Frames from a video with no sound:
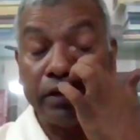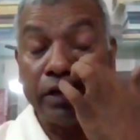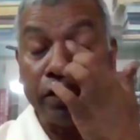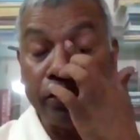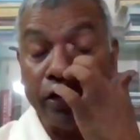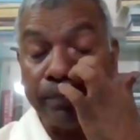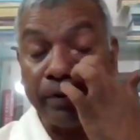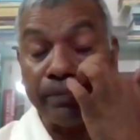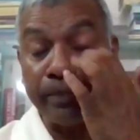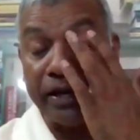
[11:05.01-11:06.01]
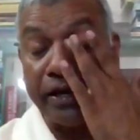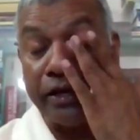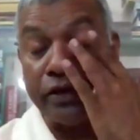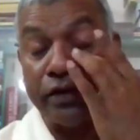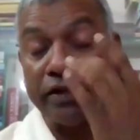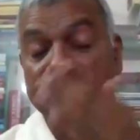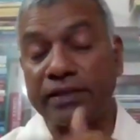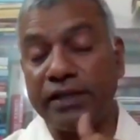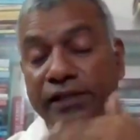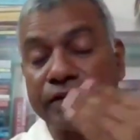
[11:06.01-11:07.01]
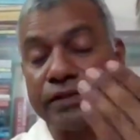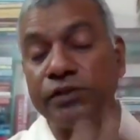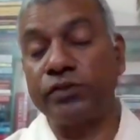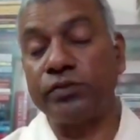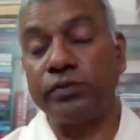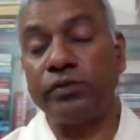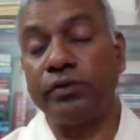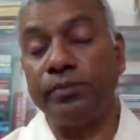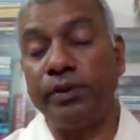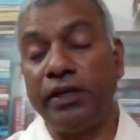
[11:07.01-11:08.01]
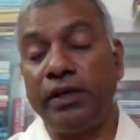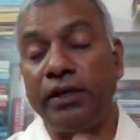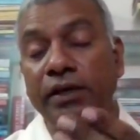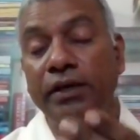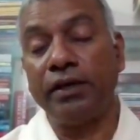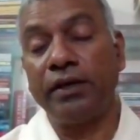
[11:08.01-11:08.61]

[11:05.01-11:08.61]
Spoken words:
now you are preparing yourselves to be